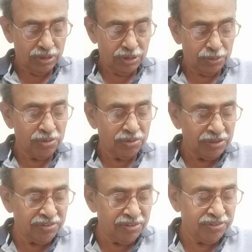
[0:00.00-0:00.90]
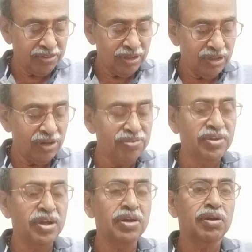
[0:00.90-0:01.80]
total 36, left
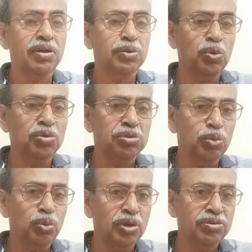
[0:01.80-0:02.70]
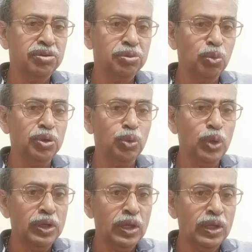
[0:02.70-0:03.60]
side 2H2O is 2 into
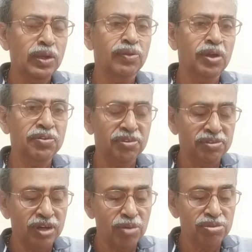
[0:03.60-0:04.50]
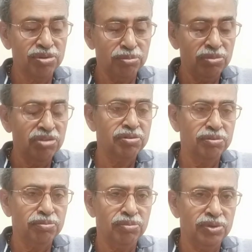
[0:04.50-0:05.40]
18, 36 grams, means
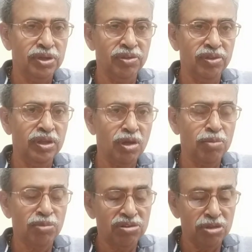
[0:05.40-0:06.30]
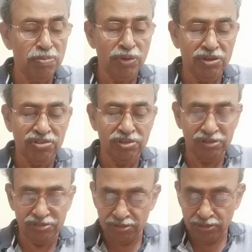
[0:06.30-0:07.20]
that is the normal simple these things.
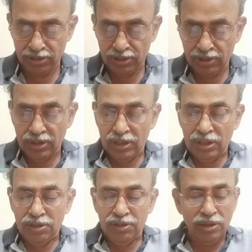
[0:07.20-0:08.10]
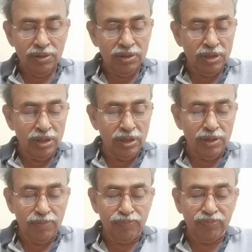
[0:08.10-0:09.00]
A
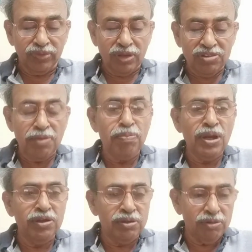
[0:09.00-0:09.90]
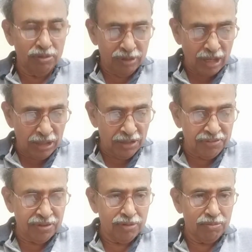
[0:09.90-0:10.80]
simple
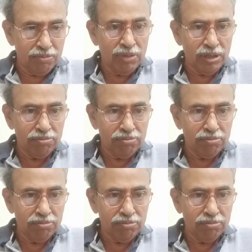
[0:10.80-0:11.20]
calculation by